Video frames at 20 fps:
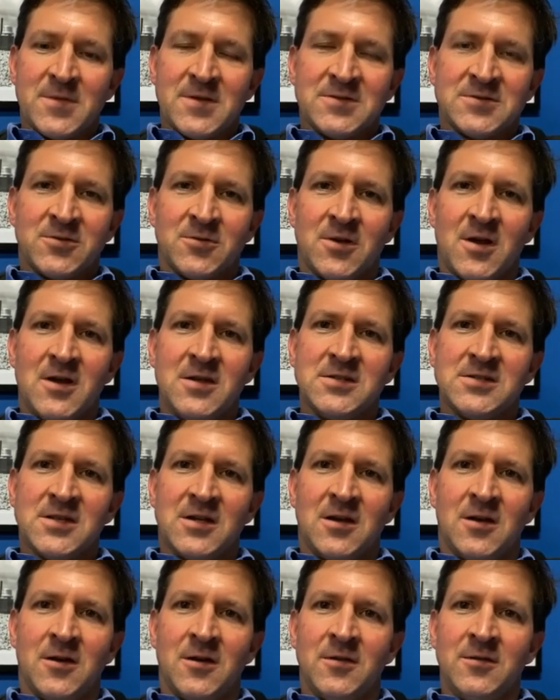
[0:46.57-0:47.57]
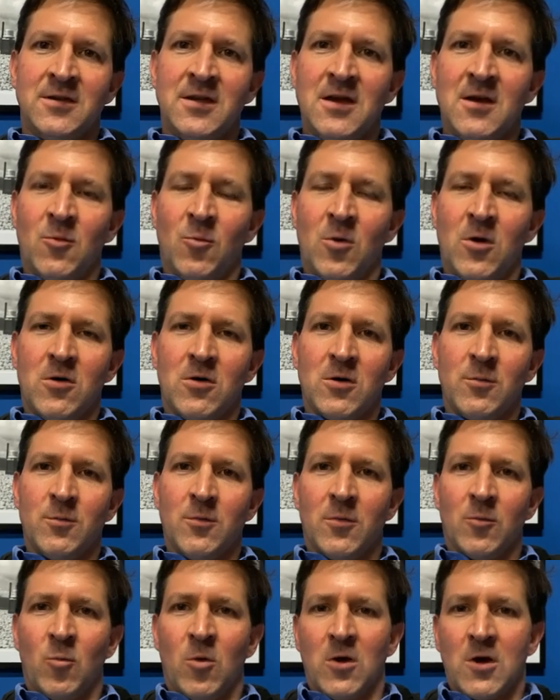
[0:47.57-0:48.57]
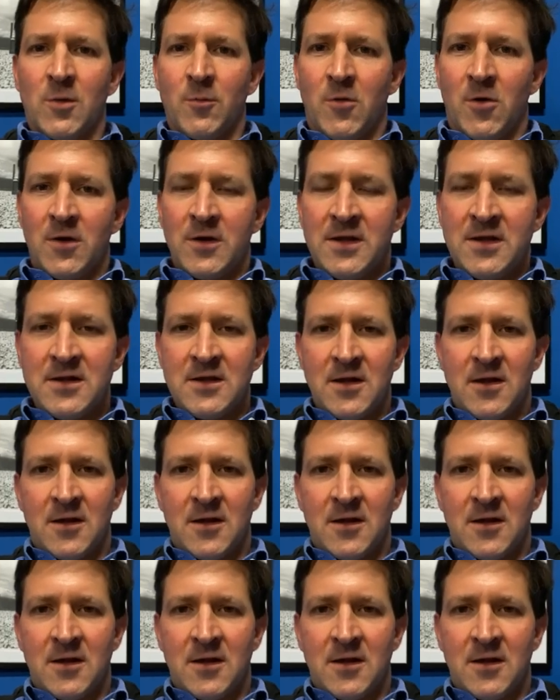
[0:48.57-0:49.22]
So guys, welcome on in.